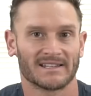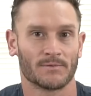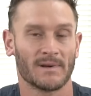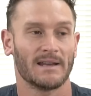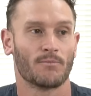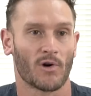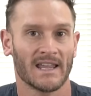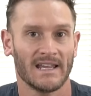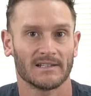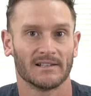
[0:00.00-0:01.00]
says, we need more
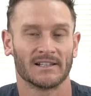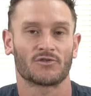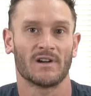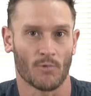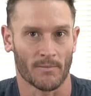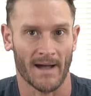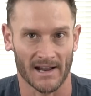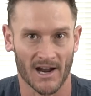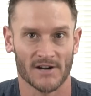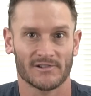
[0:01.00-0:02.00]
heat, let's create more
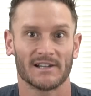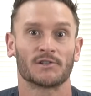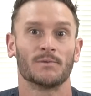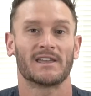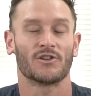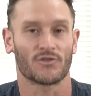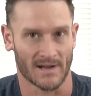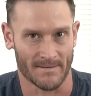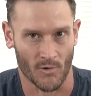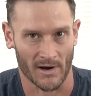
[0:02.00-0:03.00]
mitochondria so we can
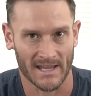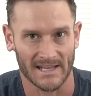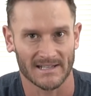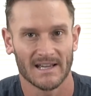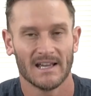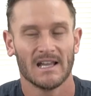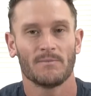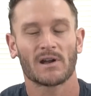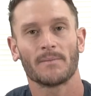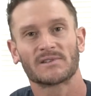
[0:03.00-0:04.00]
create more heat. It
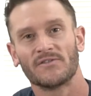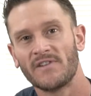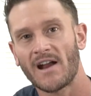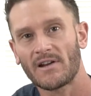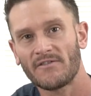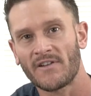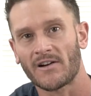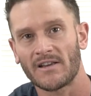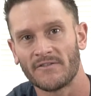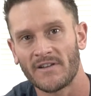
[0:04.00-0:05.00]
becomes very,
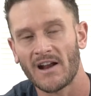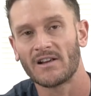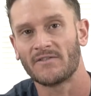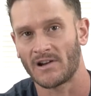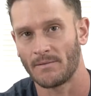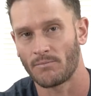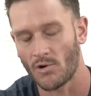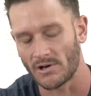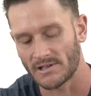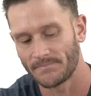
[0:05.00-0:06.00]
very, very, very
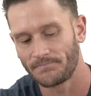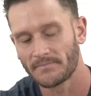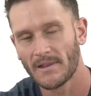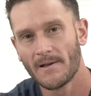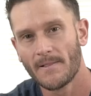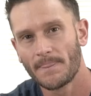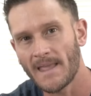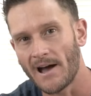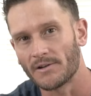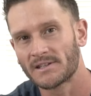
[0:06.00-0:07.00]
important.
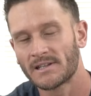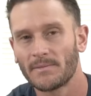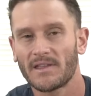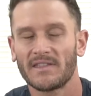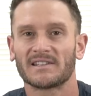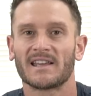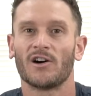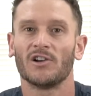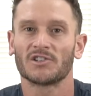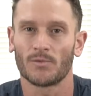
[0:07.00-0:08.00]
Now, some of the things I
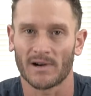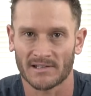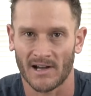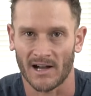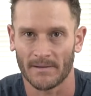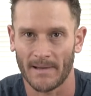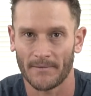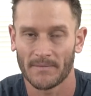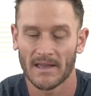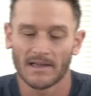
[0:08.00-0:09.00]
also want to talk about